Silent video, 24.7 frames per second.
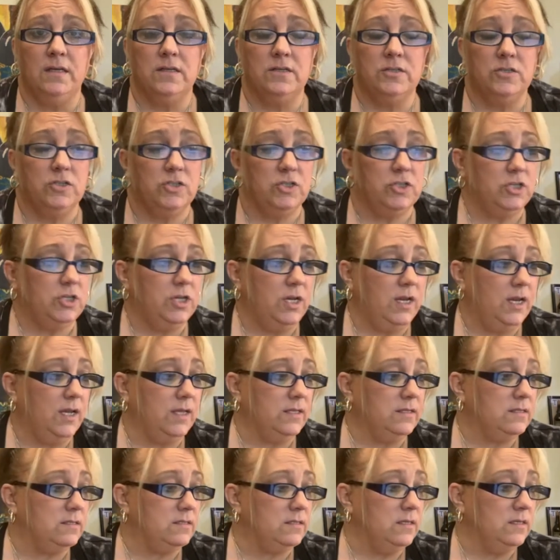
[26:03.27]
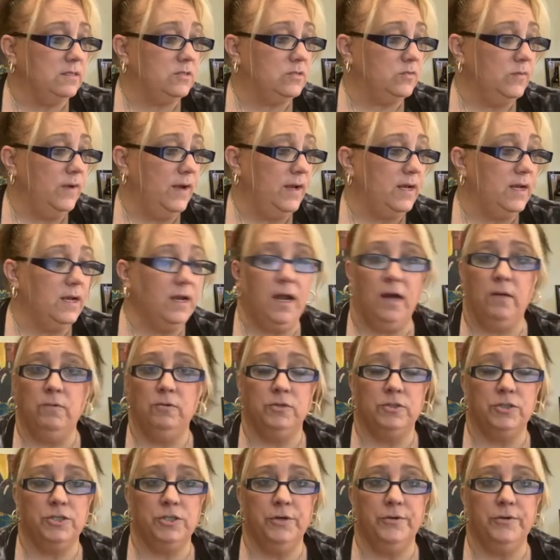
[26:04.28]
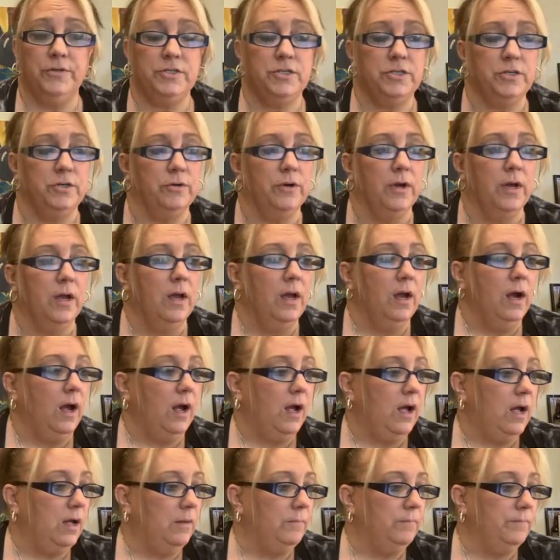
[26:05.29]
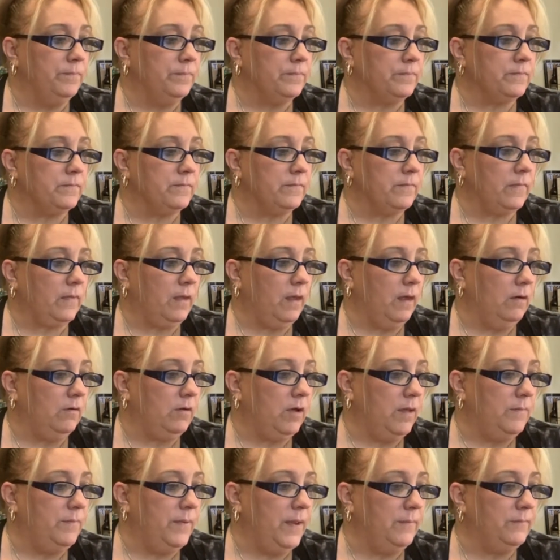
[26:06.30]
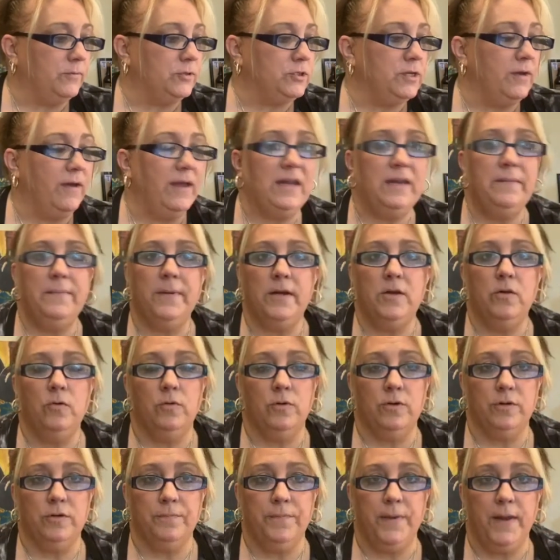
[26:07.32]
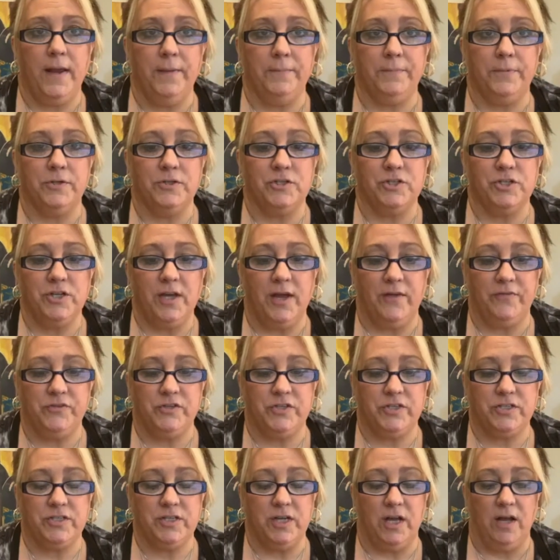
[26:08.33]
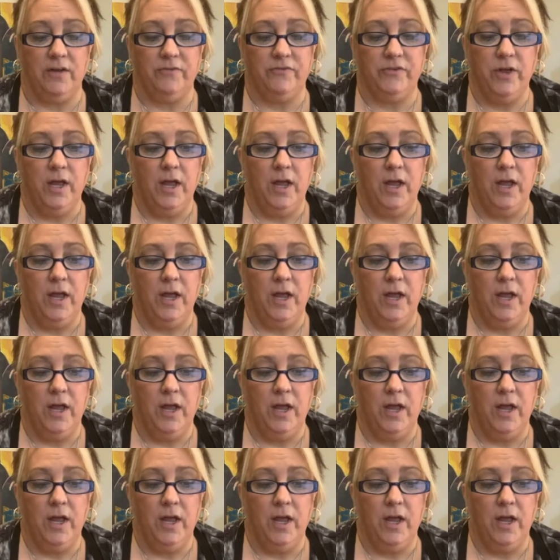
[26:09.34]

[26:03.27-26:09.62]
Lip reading: chance it's ready, I will show it to you. Okay, Pampered Chef, anybody who ordered Pampered Chef stuff,